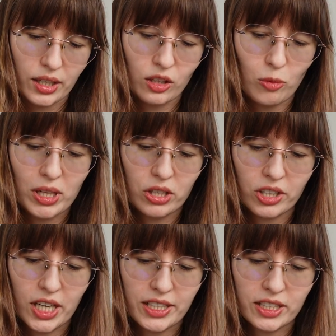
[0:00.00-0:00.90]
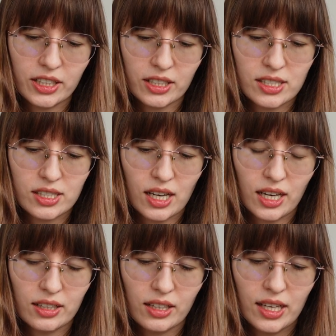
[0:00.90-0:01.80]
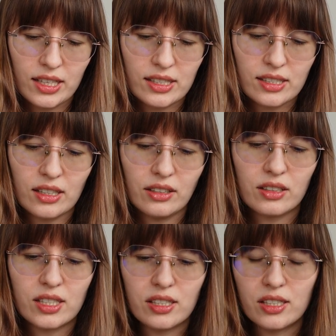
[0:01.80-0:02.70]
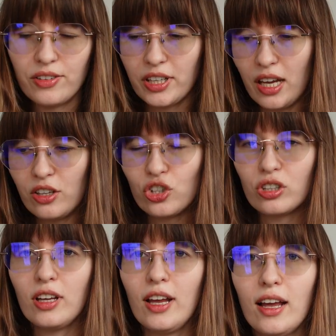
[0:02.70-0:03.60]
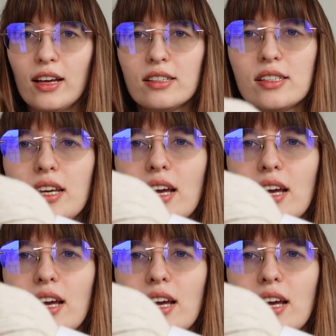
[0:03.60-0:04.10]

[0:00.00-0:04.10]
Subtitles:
Global Organic Textile Standard certification, and they